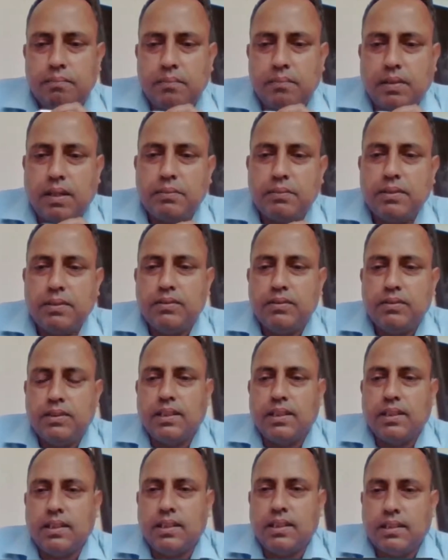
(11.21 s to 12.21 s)
Coming
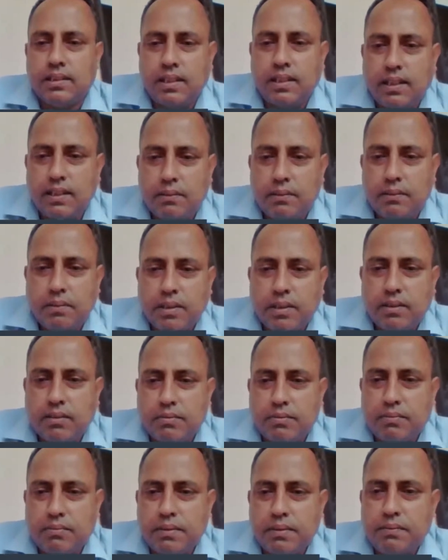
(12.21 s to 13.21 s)
with a third part
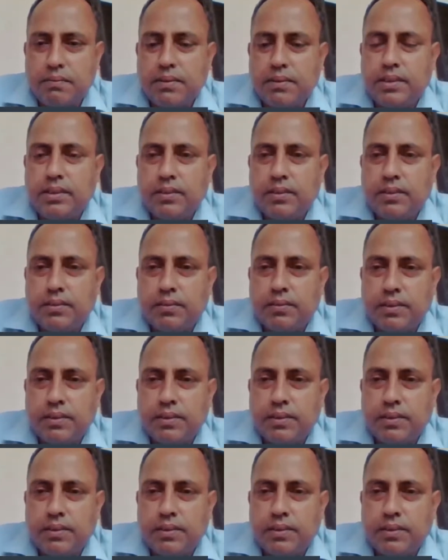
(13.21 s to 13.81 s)
of my video